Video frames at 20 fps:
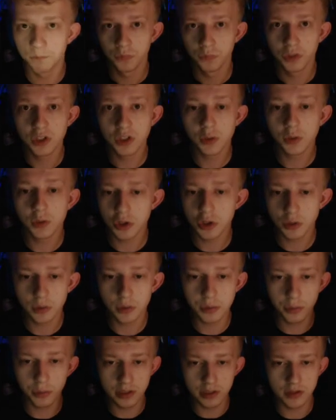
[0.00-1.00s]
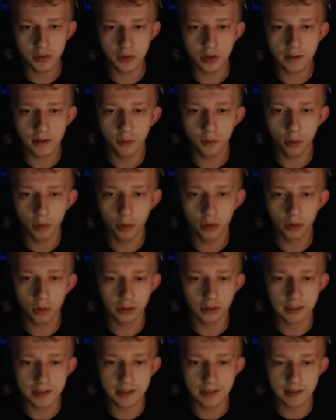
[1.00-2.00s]
this one should be pretty straightforward, or at
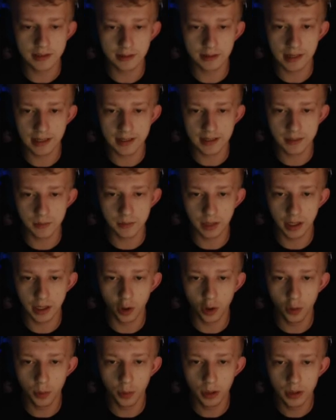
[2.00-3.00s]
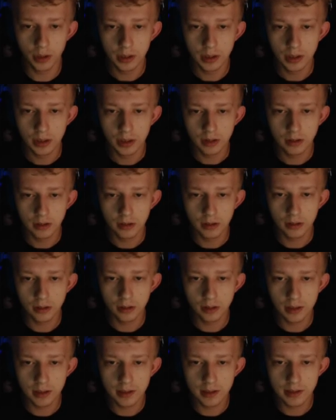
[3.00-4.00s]
least that is my hope. There
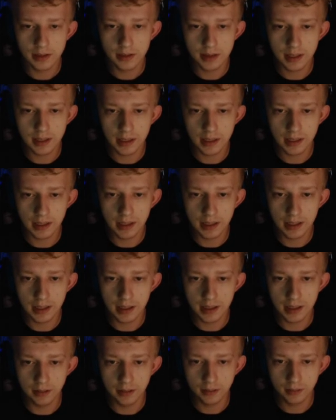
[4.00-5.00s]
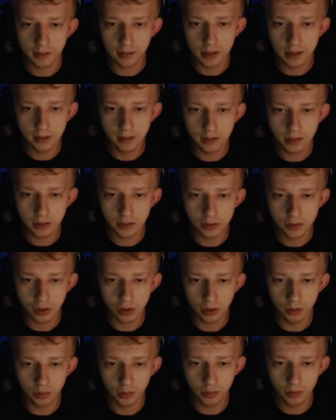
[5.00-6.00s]
is a healing
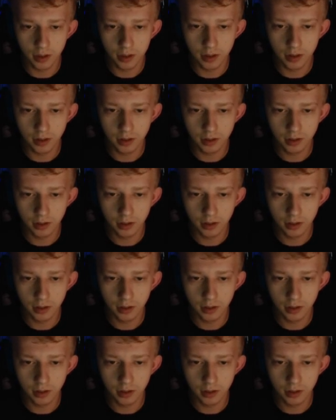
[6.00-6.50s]
charm there.